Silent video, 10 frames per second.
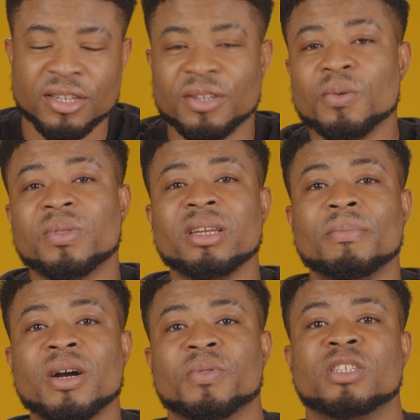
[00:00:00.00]
The good thing
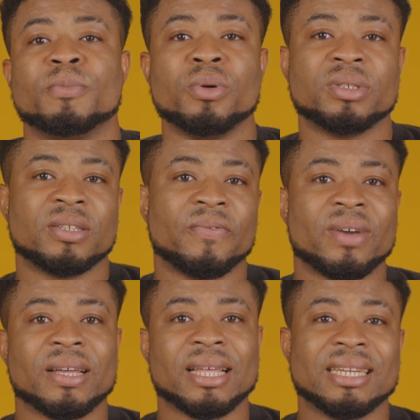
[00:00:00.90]
about this bulge is the
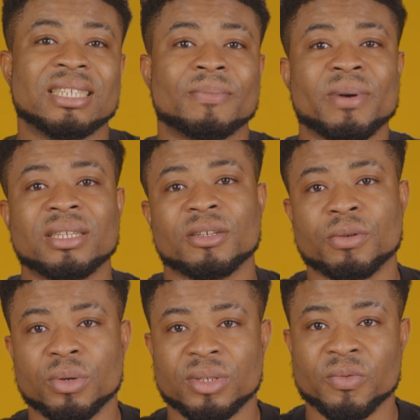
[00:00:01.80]
fact that it spans
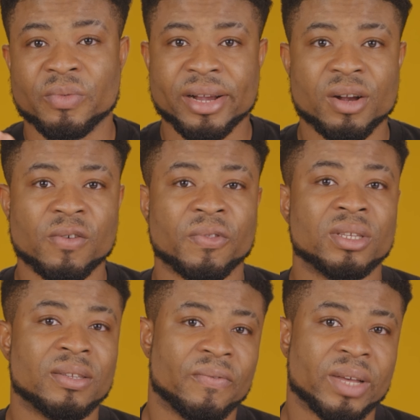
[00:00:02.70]
across the rear of
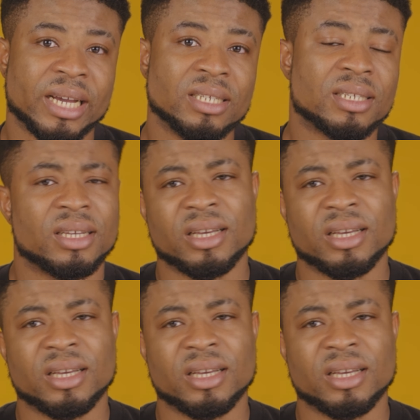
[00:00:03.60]
this device,